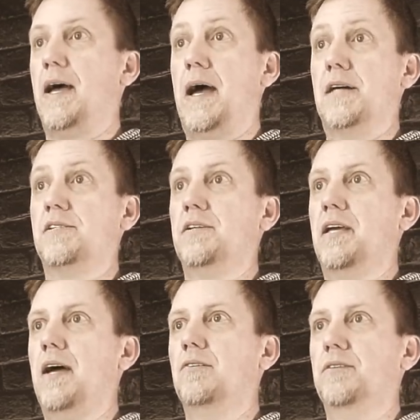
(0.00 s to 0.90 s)
has an
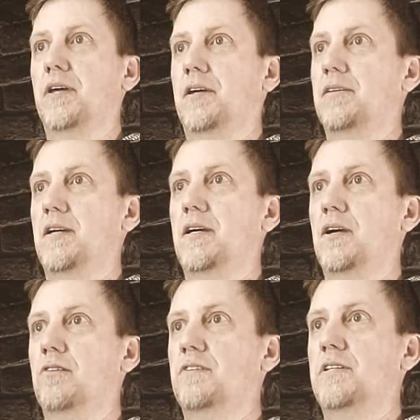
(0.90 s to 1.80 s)
accountant that can take
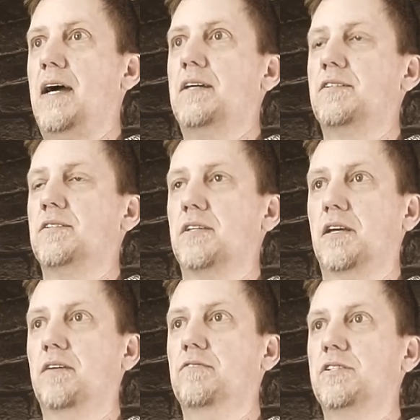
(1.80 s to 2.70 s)
care of the taxes and
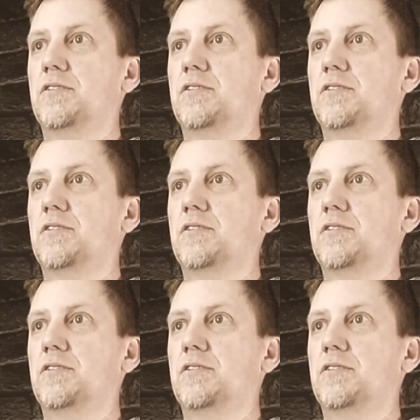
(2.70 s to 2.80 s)
give us